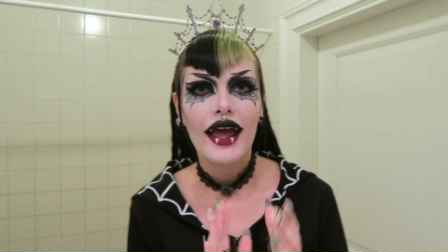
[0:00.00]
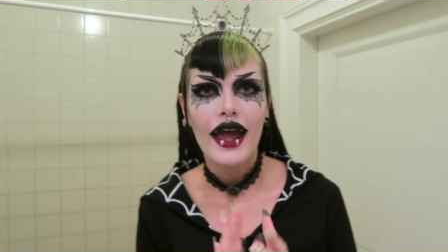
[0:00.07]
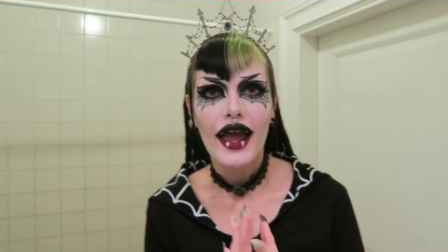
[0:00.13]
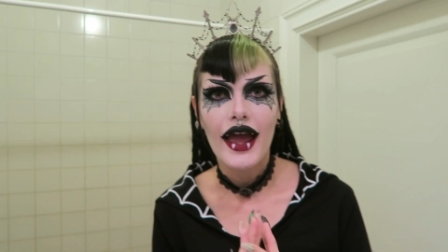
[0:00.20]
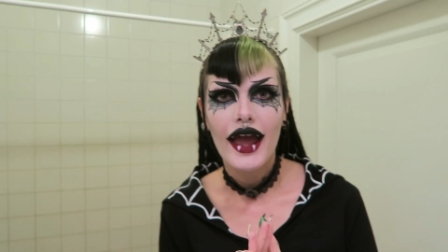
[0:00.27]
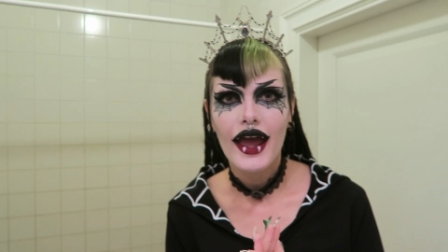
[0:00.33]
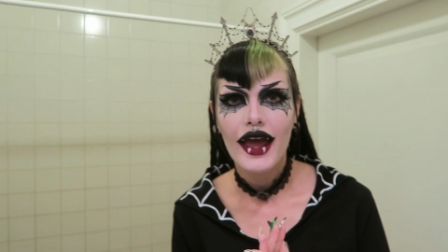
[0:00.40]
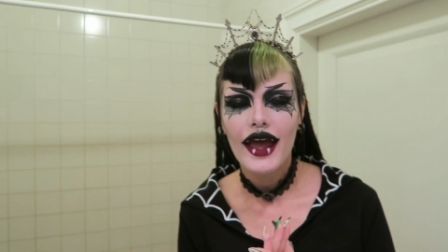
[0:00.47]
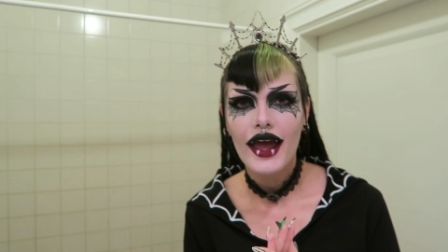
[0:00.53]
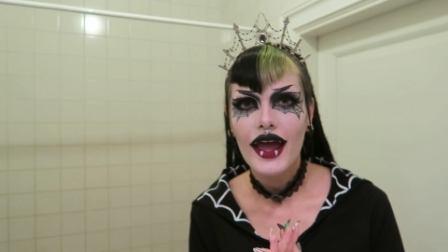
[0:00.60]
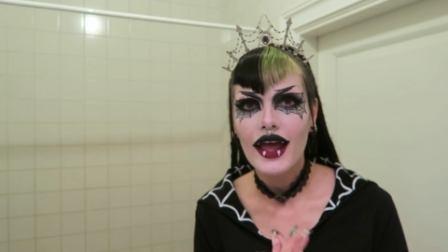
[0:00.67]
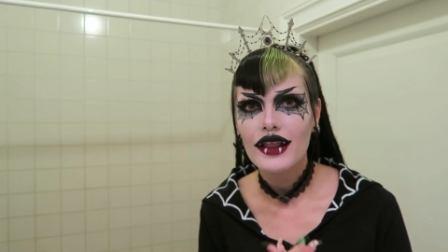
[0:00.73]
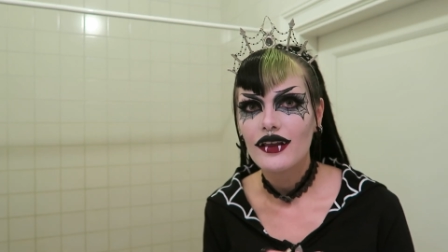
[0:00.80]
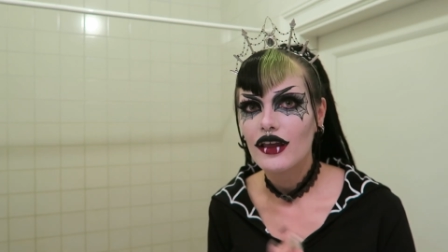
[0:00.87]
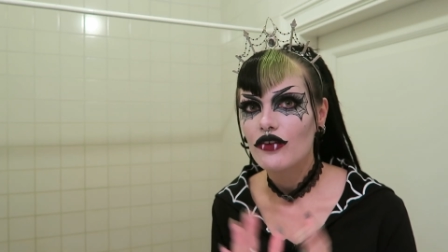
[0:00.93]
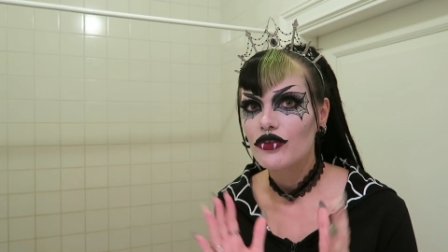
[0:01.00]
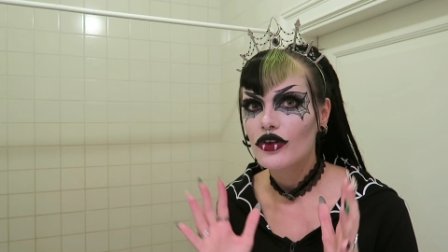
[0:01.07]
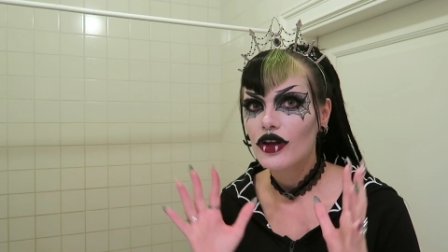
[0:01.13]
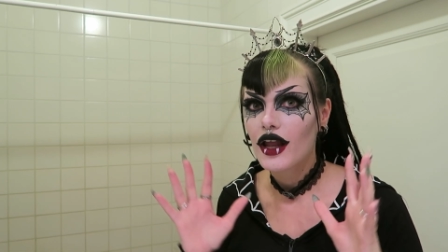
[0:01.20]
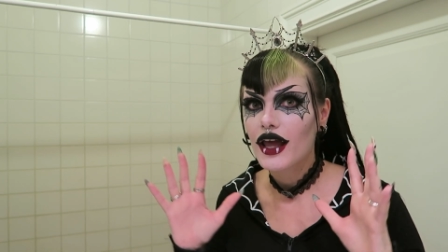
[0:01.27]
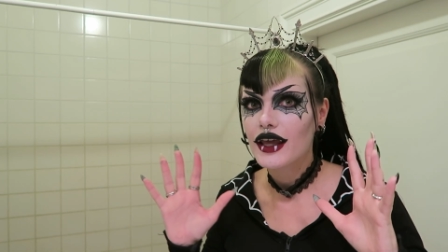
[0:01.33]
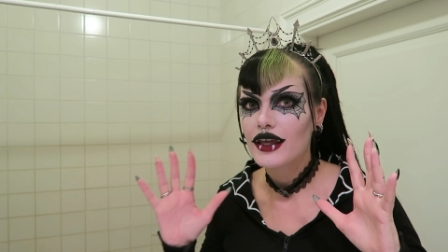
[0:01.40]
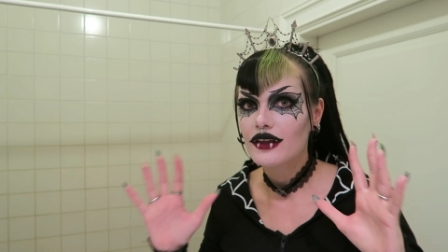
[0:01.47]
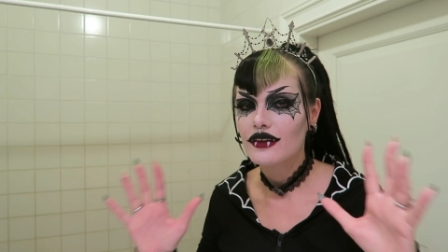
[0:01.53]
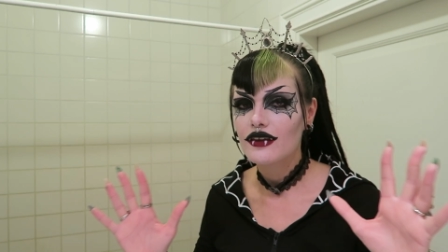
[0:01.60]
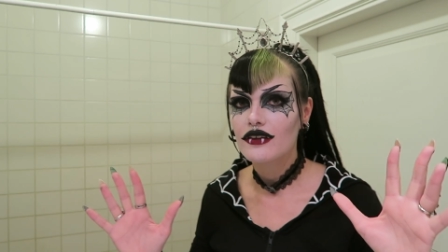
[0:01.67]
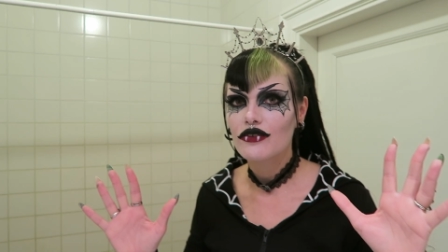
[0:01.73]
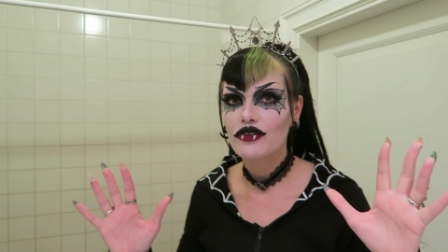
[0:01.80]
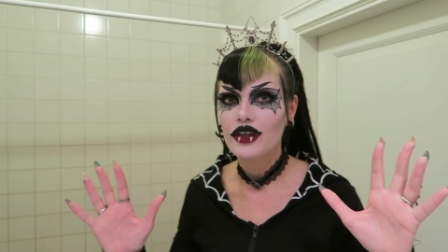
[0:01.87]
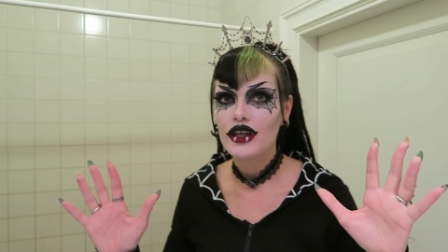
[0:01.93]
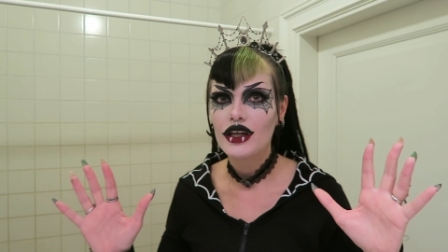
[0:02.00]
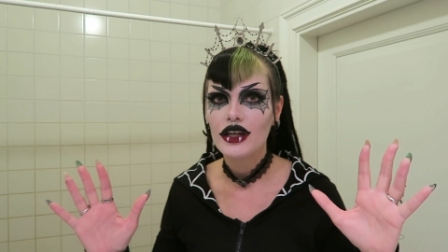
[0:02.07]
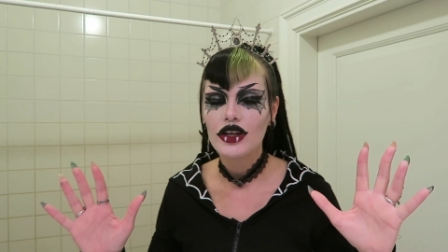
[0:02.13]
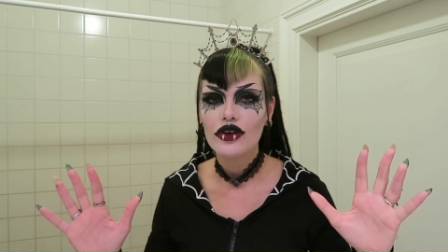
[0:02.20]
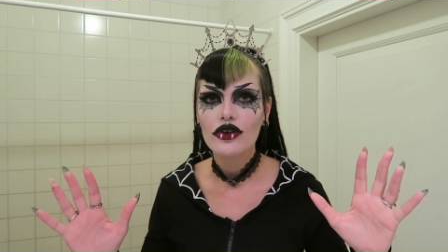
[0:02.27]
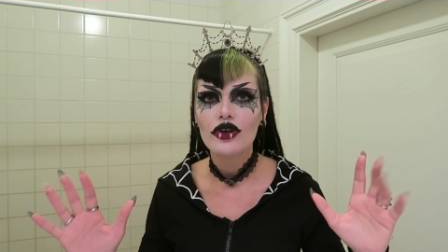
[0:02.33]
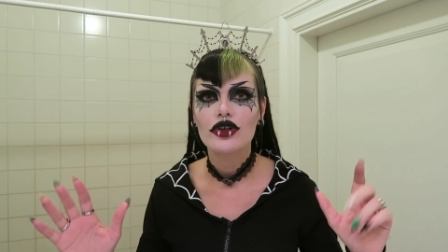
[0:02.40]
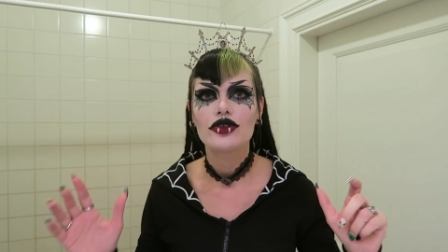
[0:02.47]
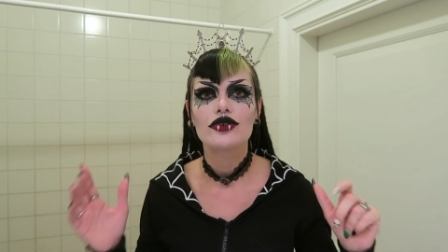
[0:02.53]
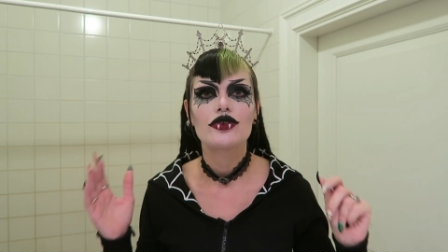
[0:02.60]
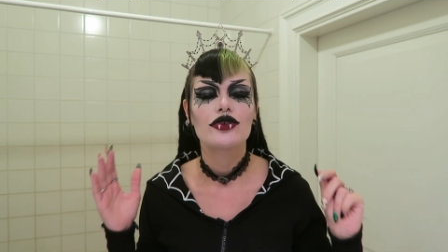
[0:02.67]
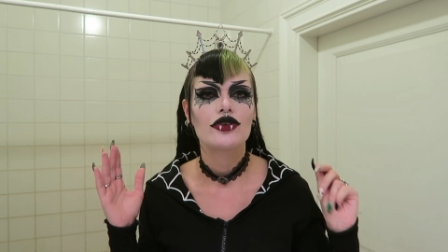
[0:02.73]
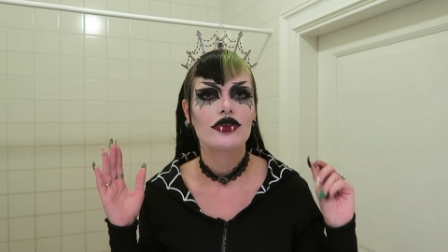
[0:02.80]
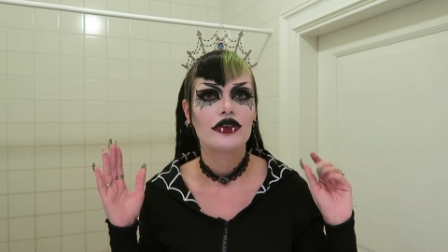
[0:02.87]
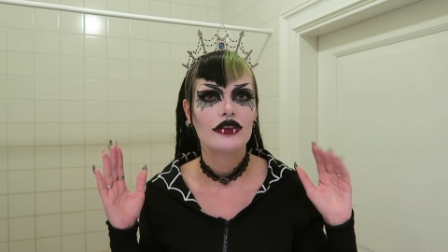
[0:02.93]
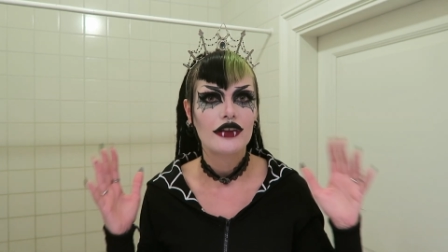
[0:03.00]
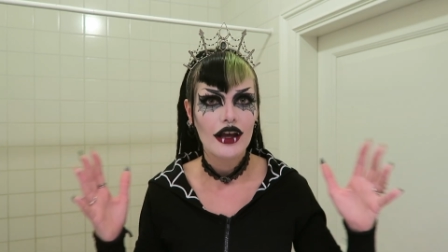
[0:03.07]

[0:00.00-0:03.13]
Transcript: And if you like this video, you should